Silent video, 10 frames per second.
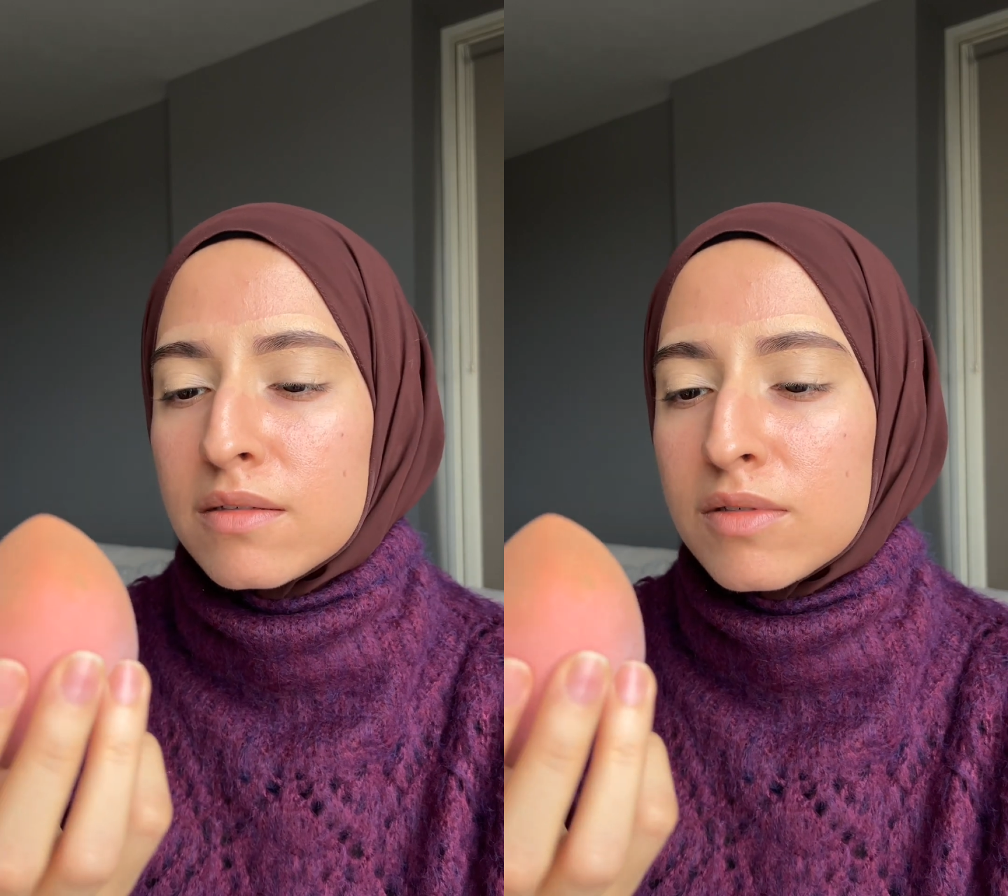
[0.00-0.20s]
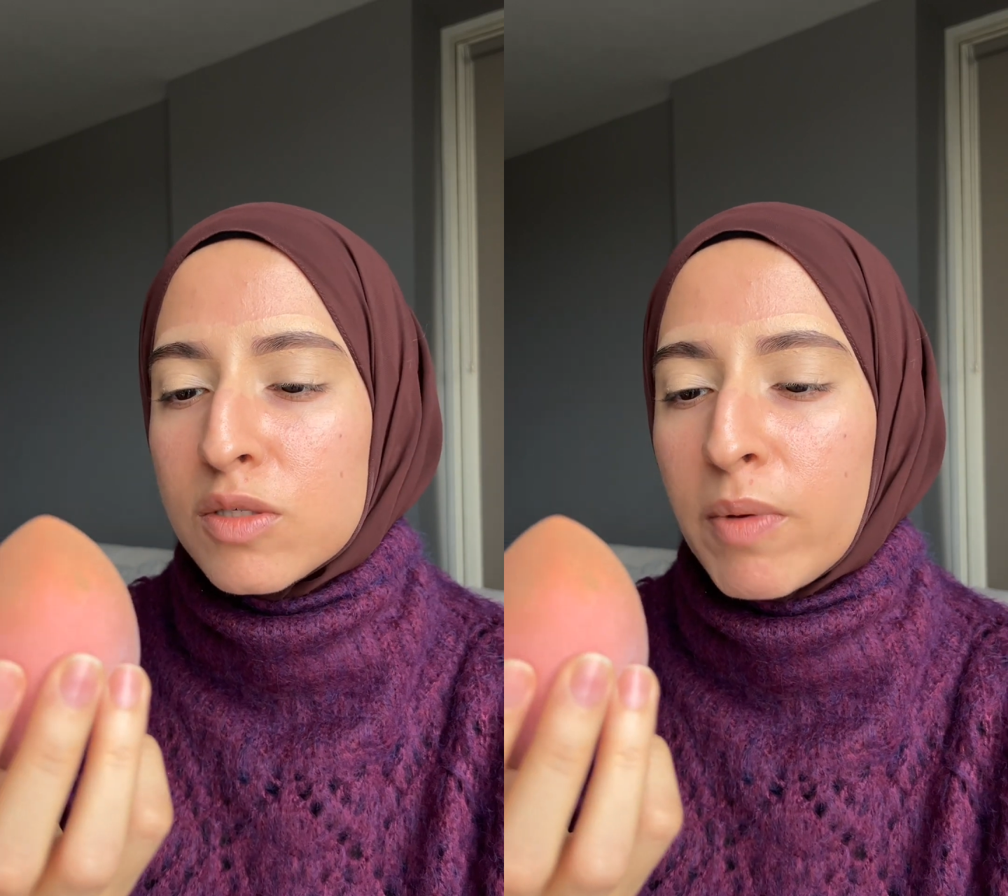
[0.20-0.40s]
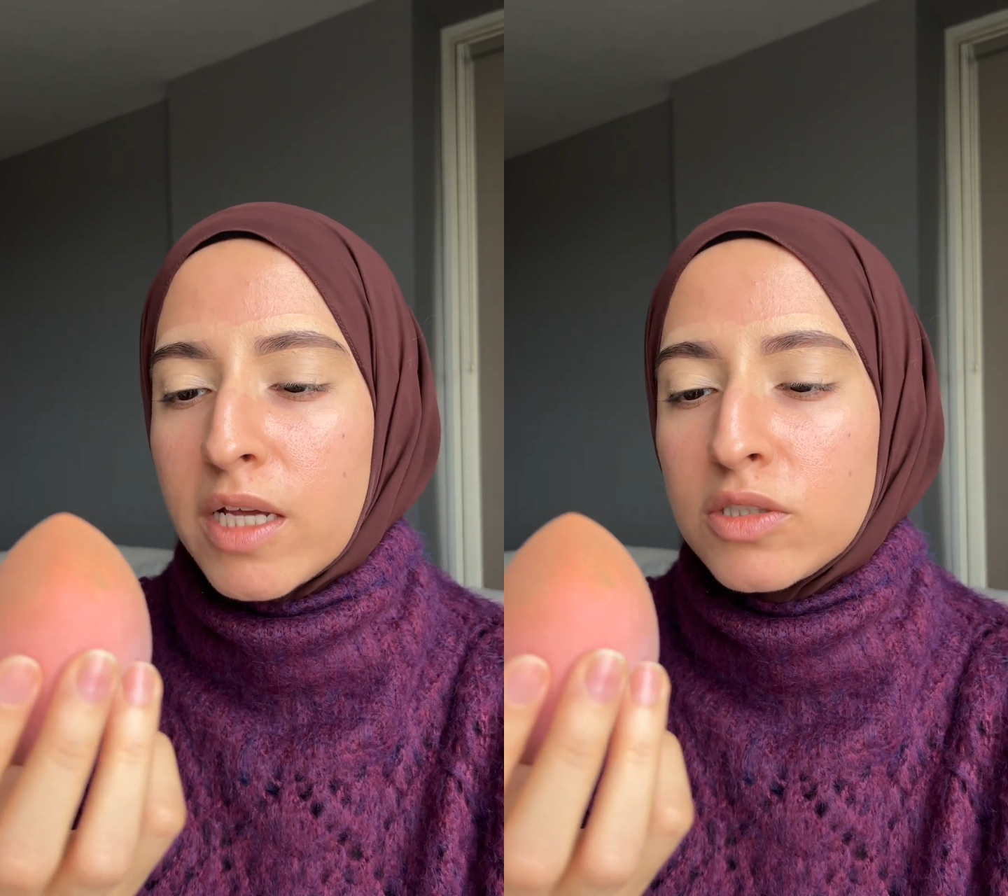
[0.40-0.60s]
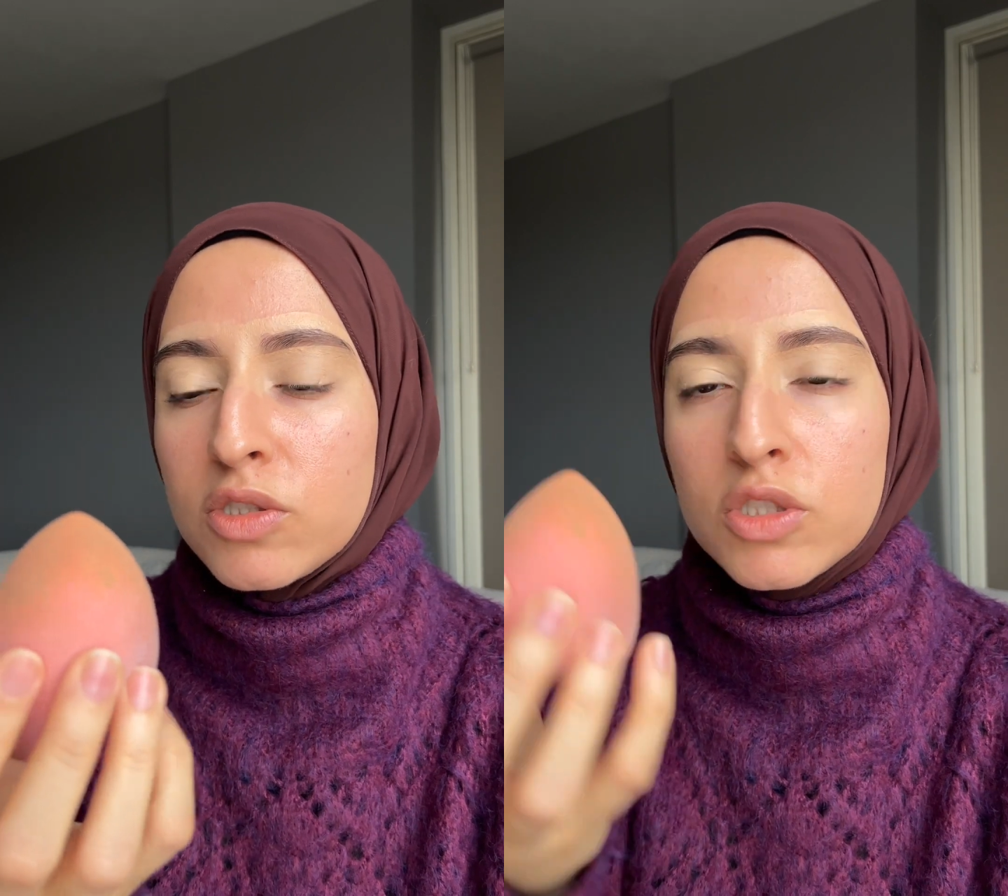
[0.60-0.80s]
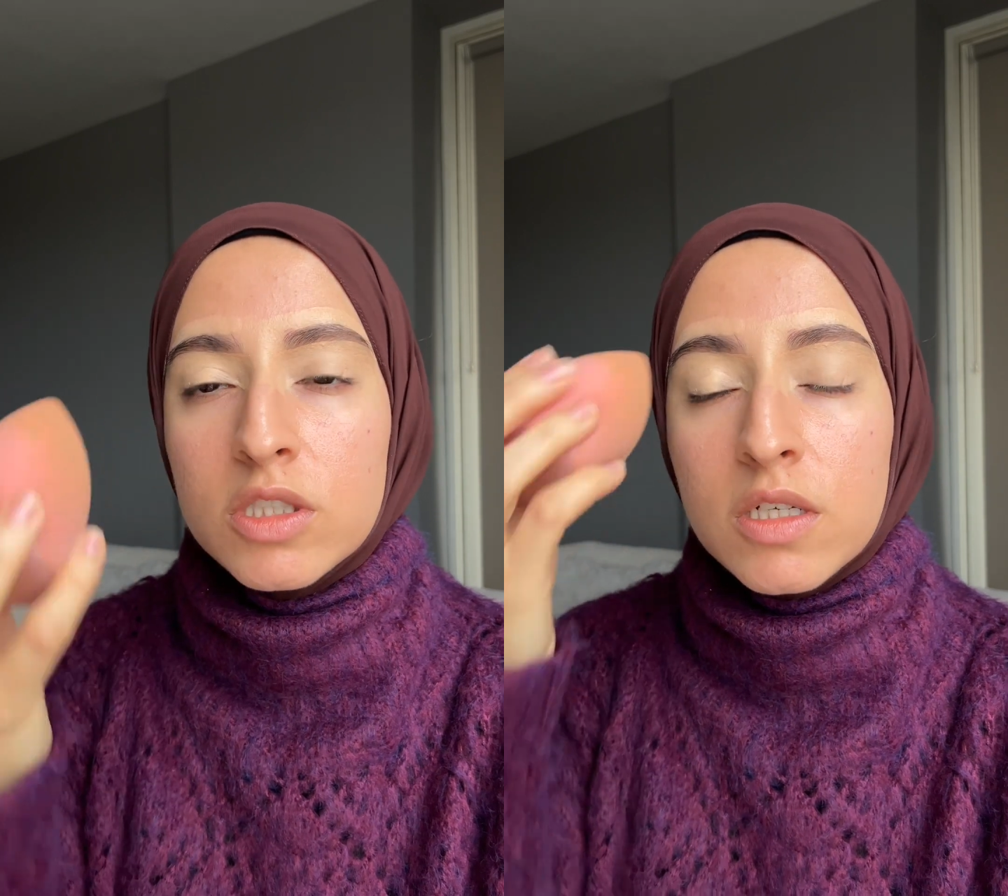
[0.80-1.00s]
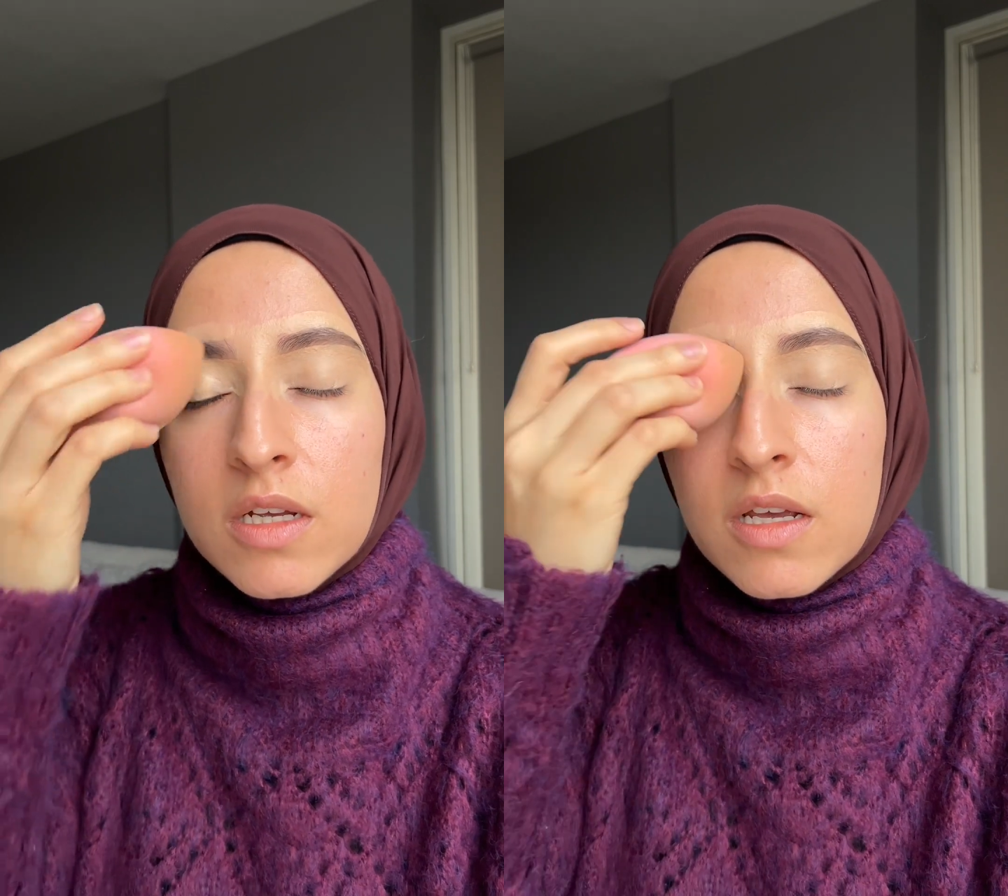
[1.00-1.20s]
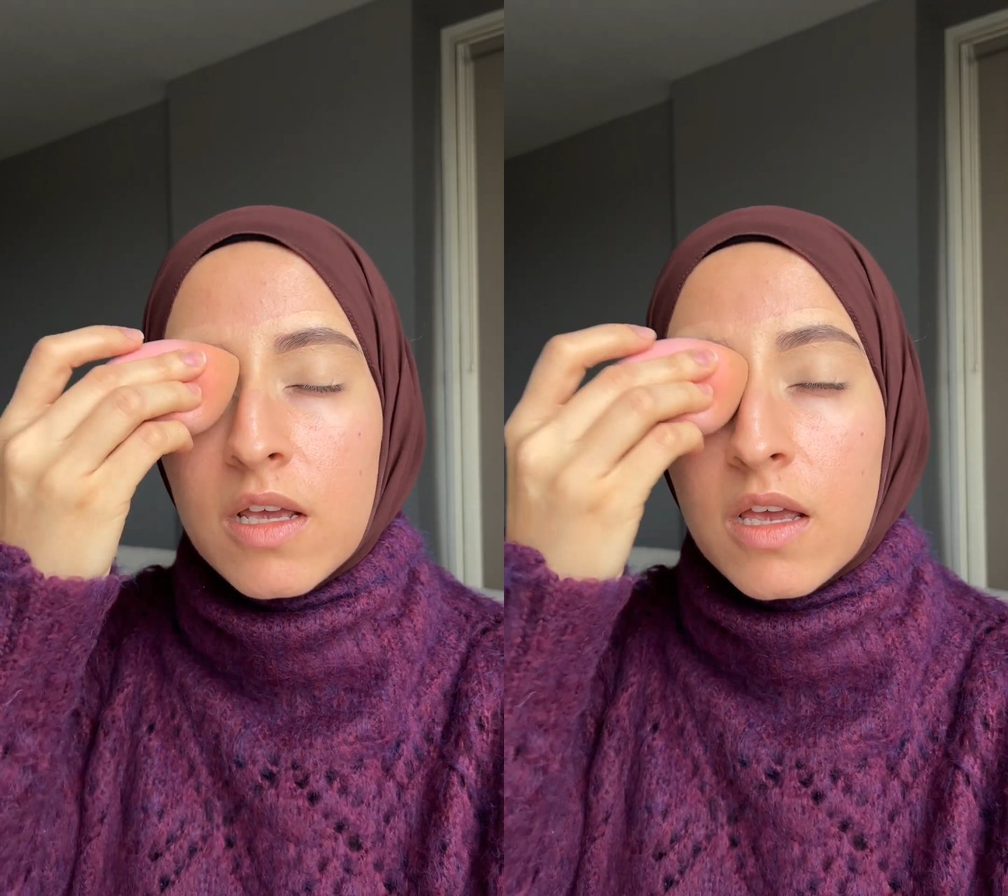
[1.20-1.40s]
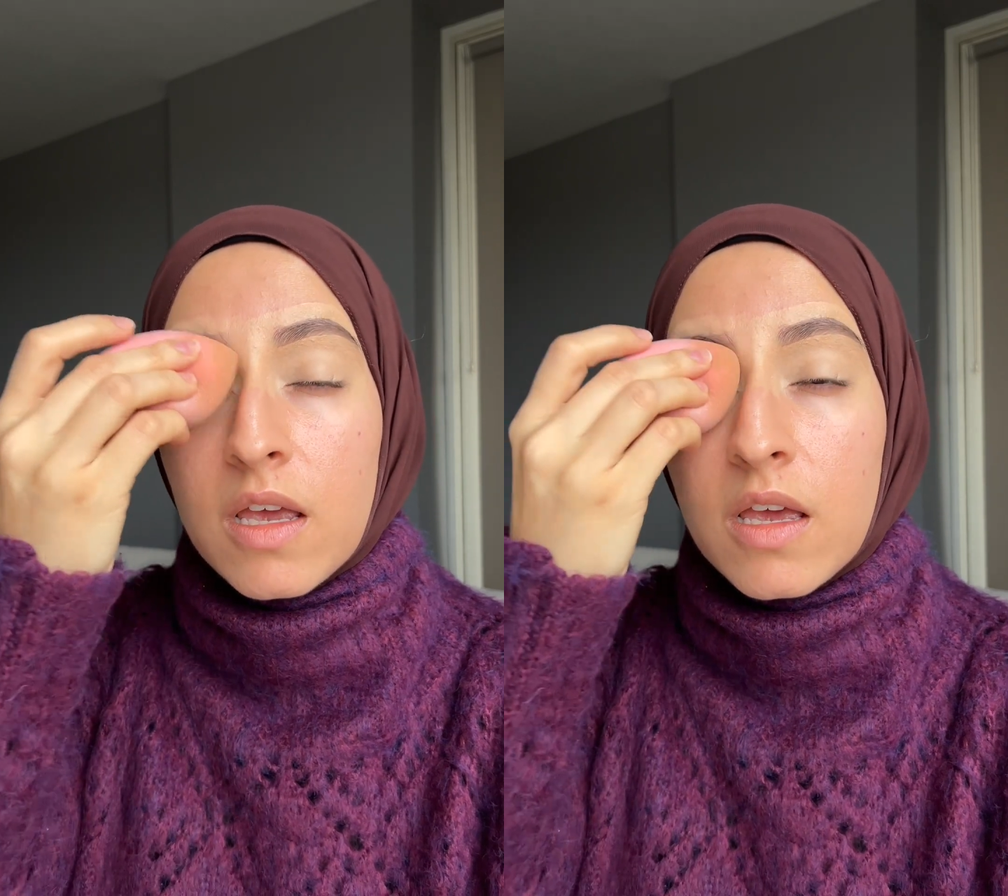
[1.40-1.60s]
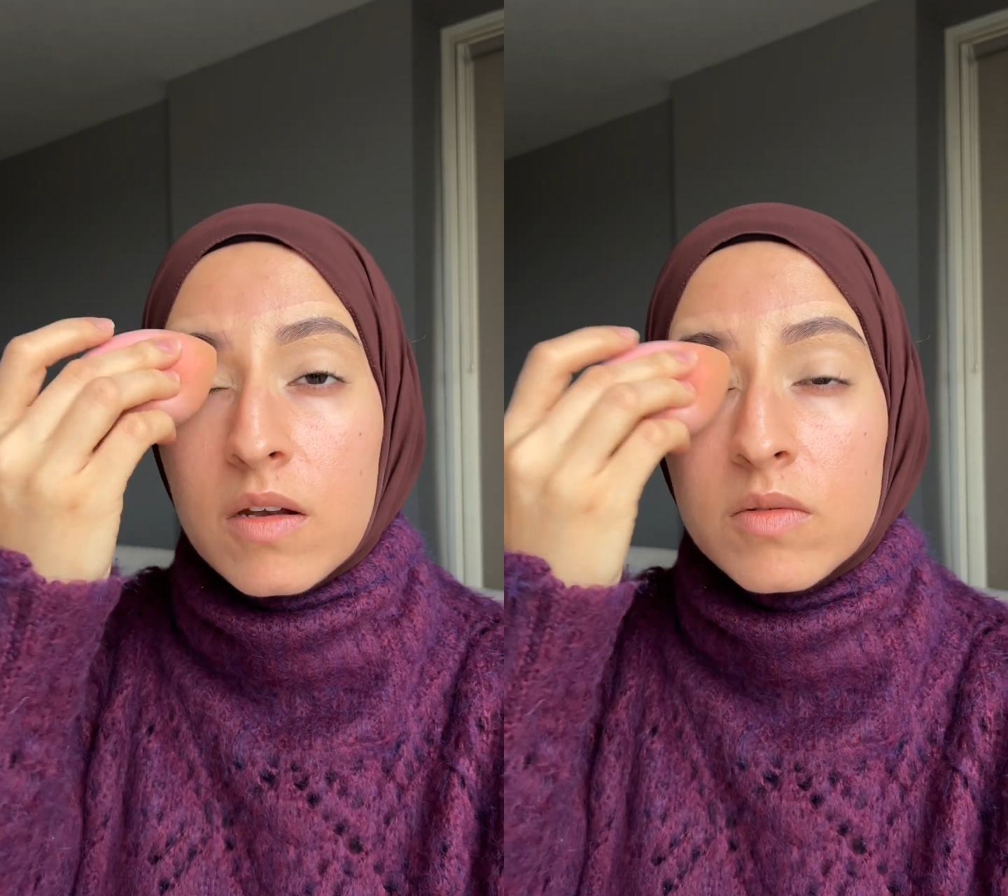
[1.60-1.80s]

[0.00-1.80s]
sponge, and